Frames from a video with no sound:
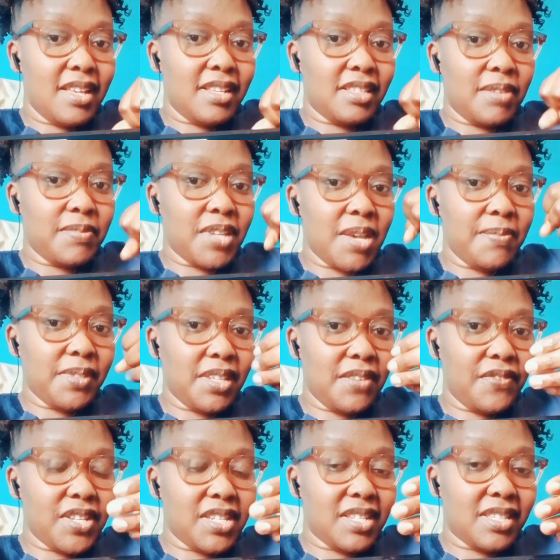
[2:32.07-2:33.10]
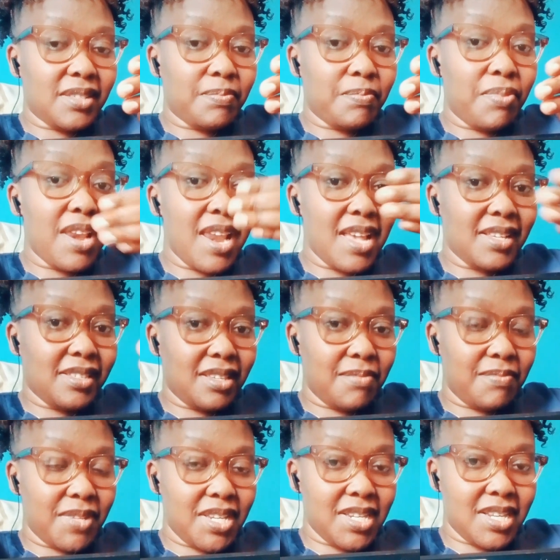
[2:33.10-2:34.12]
Sometimes if it is placed
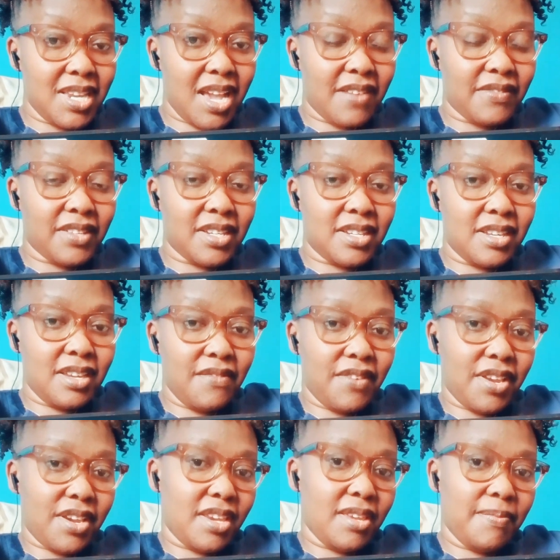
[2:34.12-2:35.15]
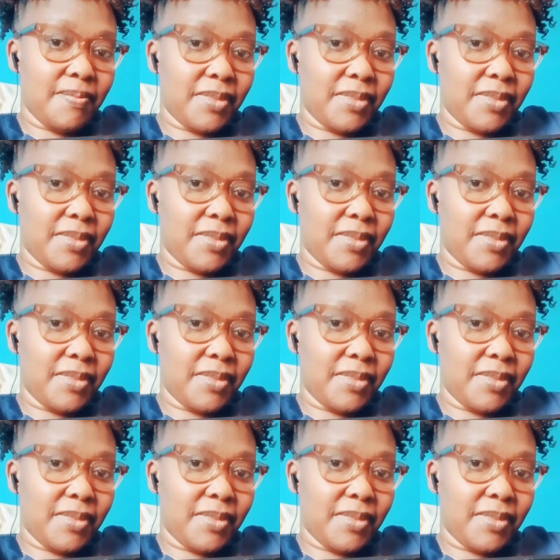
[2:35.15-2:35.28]
immediately after delivery,